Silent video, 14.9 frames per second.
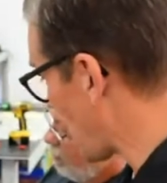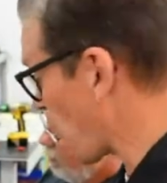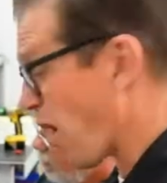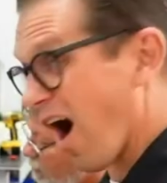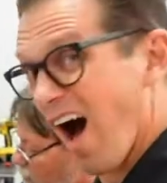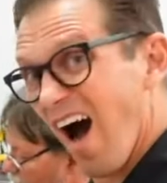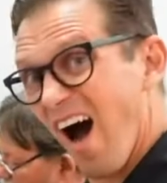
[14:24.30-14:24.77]
to
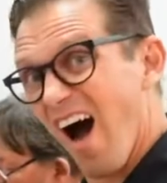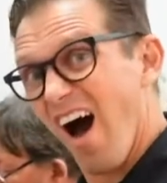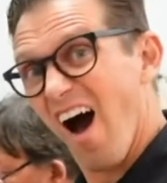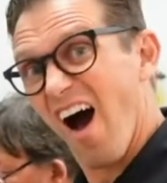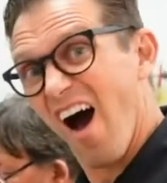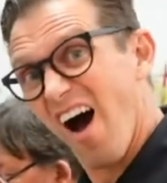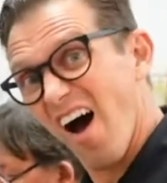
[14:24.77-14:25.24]
go
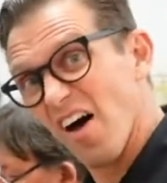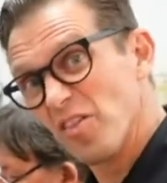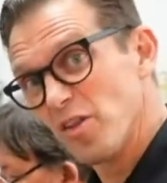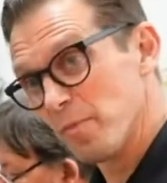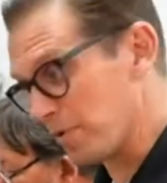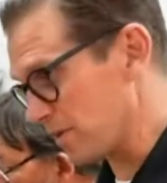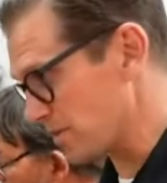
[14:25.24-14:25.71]

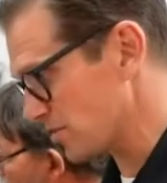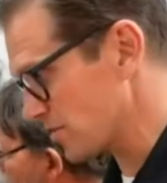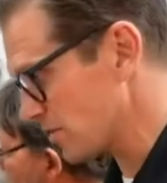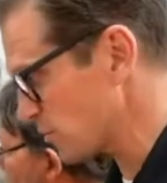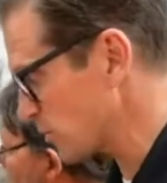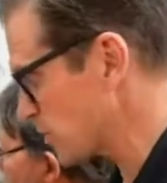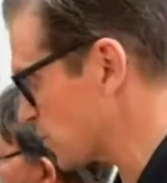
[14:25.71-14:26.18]
on the
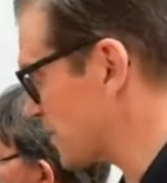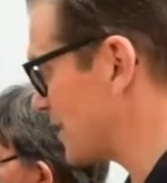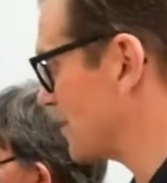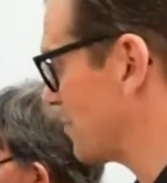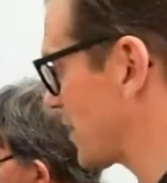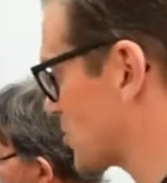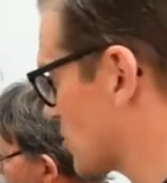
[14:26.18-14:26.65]
pistons, which
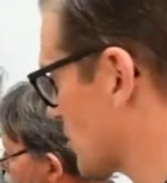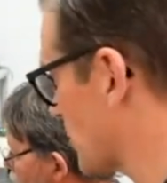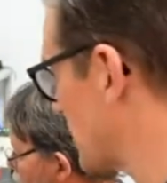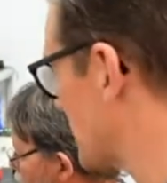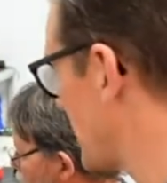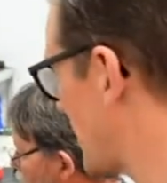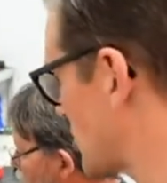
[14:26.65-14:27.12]
we need to make
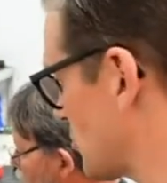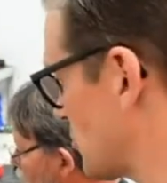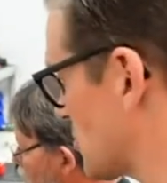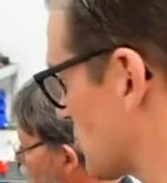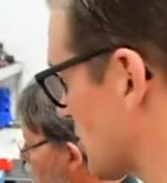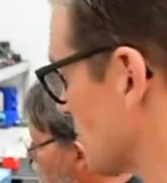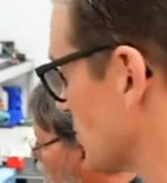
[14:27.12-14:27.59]
sure we've got some